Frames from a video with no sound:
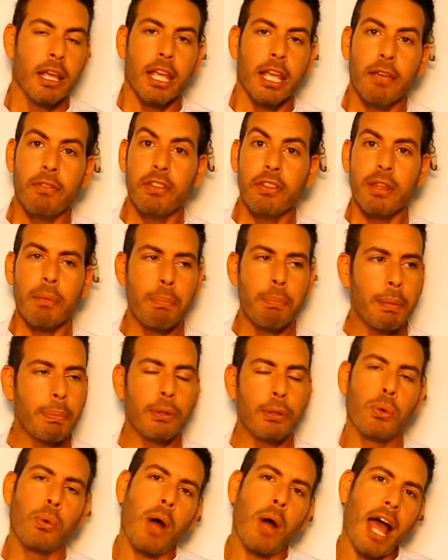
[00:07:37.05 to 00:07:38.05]
Even the
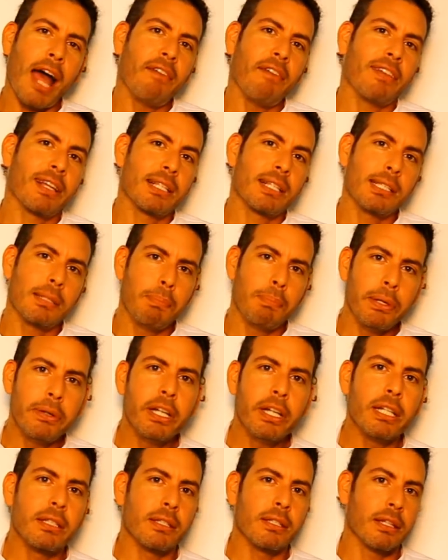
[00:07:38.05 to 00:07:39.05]
people who have
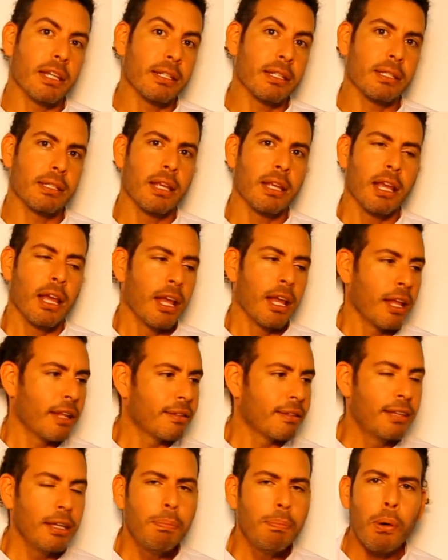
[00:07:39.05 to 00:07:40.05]
experienced this
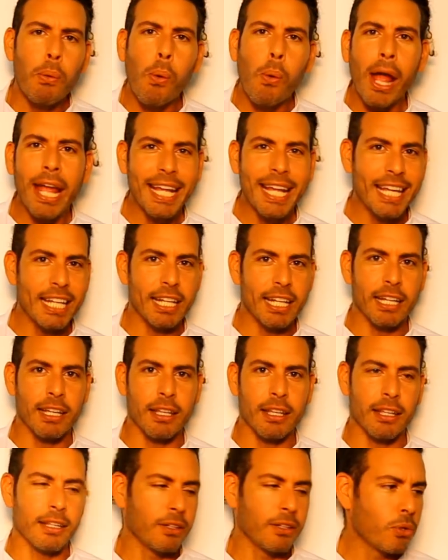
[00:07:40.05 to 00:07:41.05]
deep
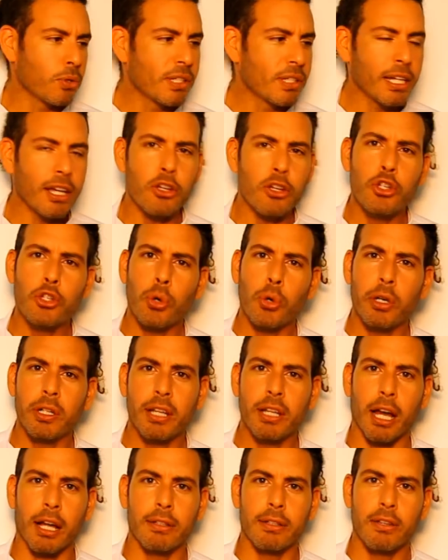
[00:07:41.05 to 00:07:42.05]
awakening in using a
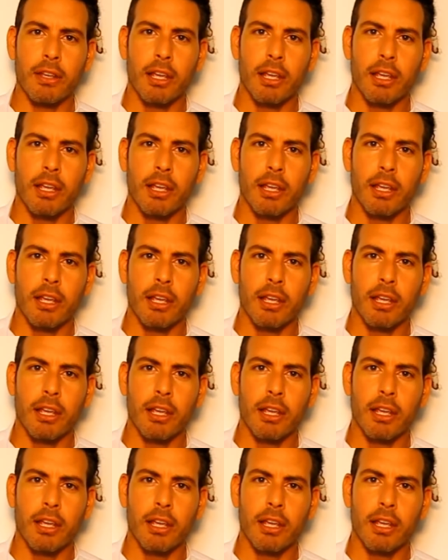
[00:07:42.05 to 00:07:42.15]
shortcut,